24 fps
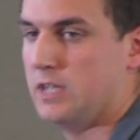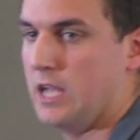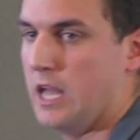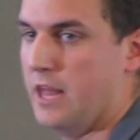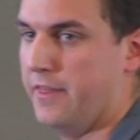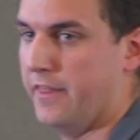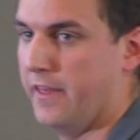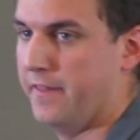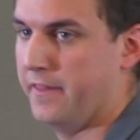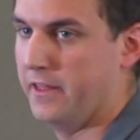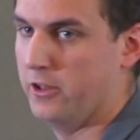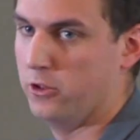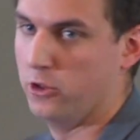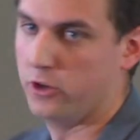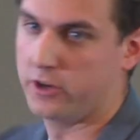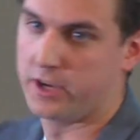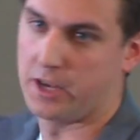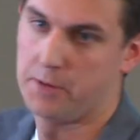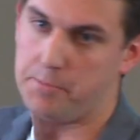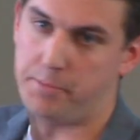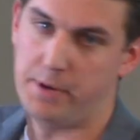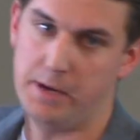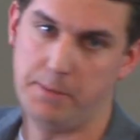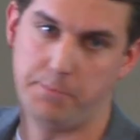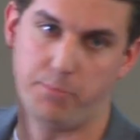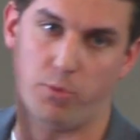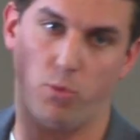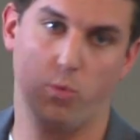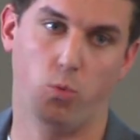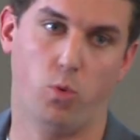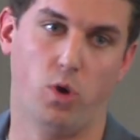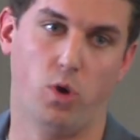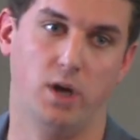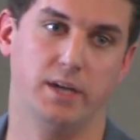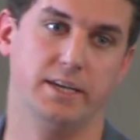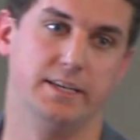And then they look at people
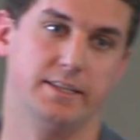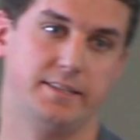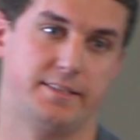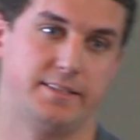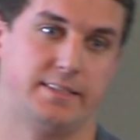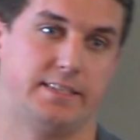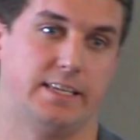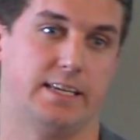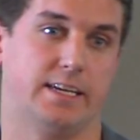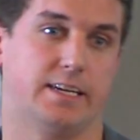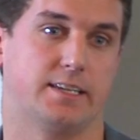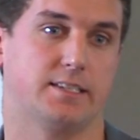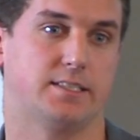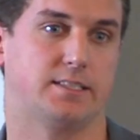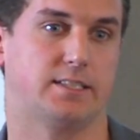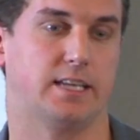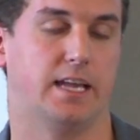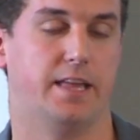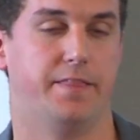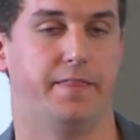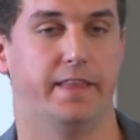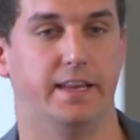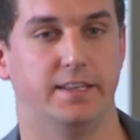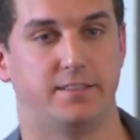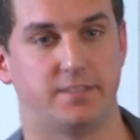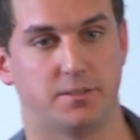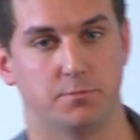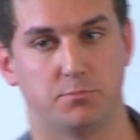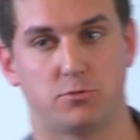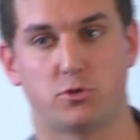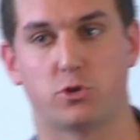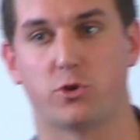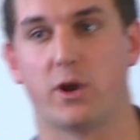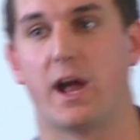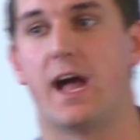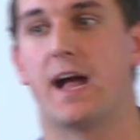1 to 6 and they
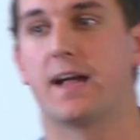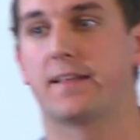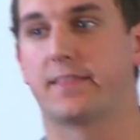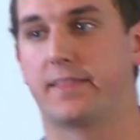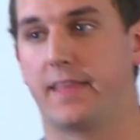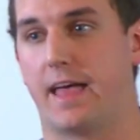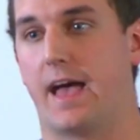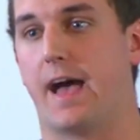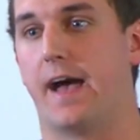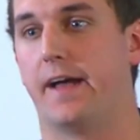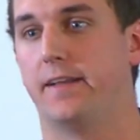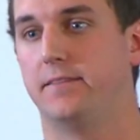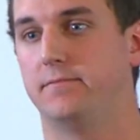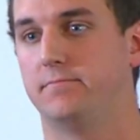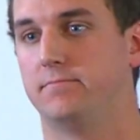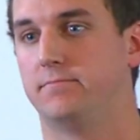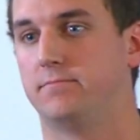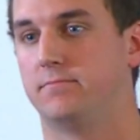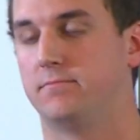subtract that